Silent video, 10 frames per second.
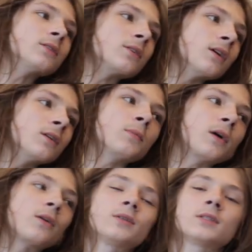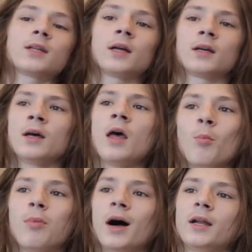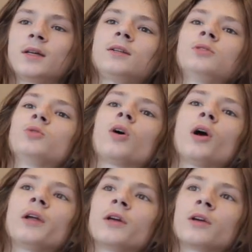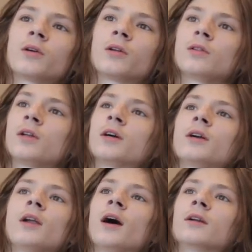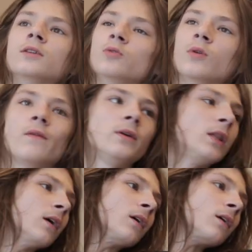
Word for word: or something, yeah. bro. And it's like by then you already could have learned how to do everything.